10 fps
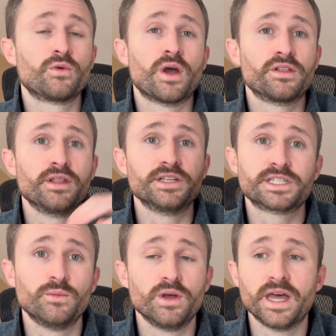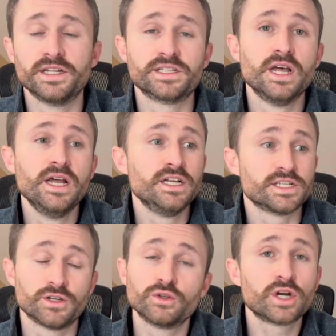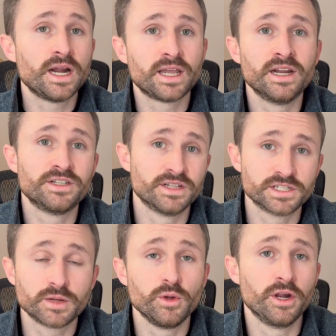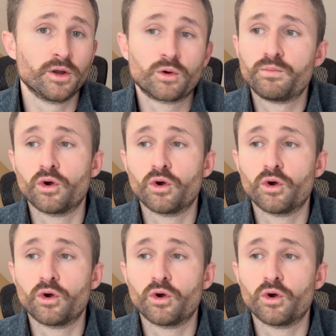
rather than someone that is still trying to get into this community